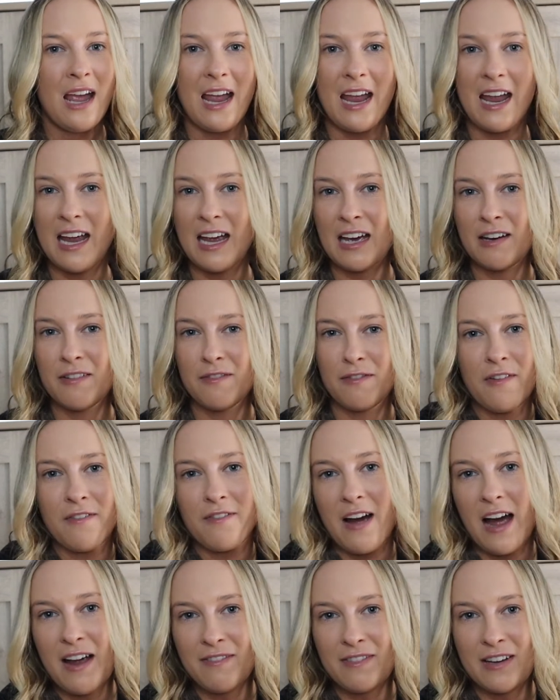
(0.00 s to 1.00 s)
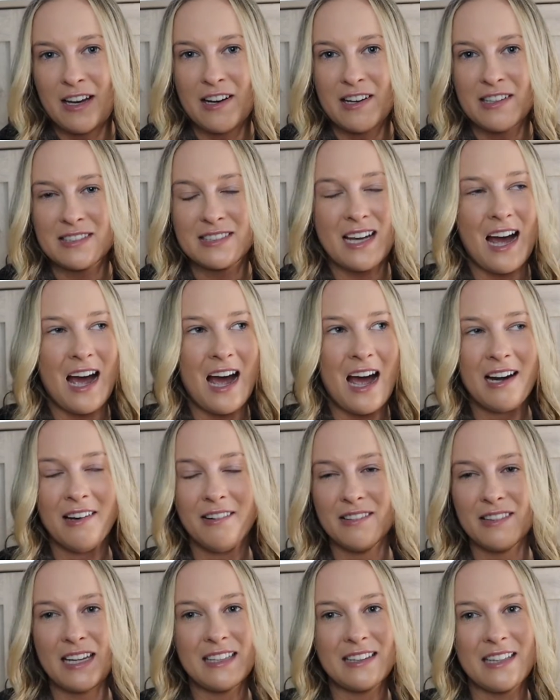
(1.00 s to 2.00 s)
And for 5 years, I
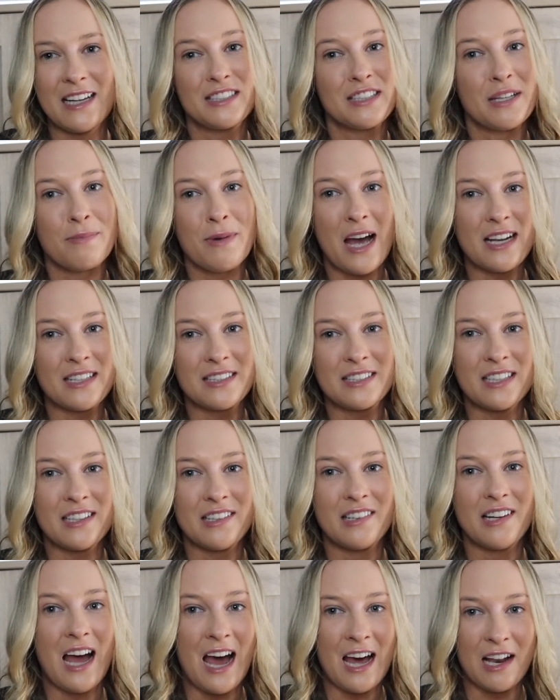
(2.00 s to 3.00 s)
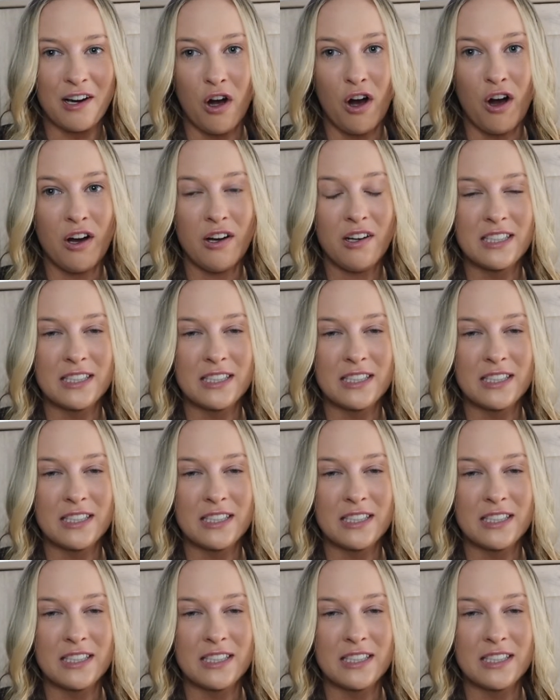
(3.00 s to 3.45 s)
don't think that's a bad deal at all,